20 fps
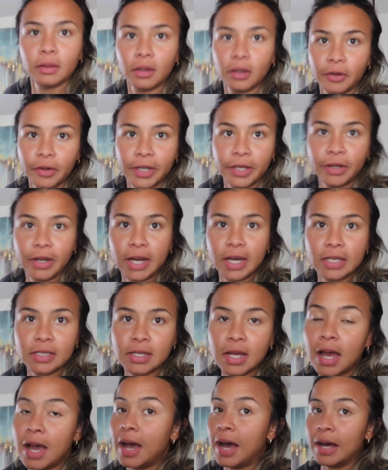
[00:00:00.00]
All right, you guys,
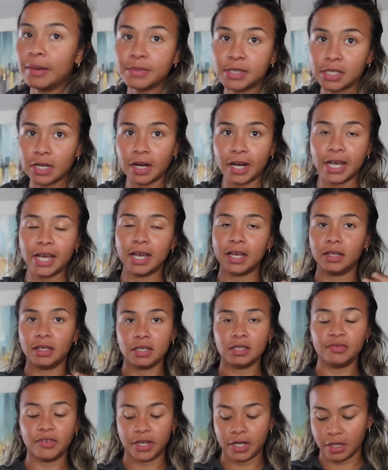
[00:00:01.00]
I'm sorry, in
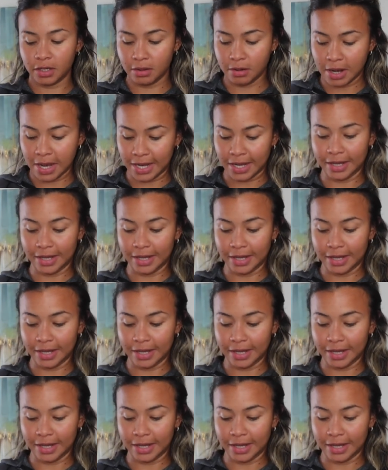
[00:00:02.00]
this video I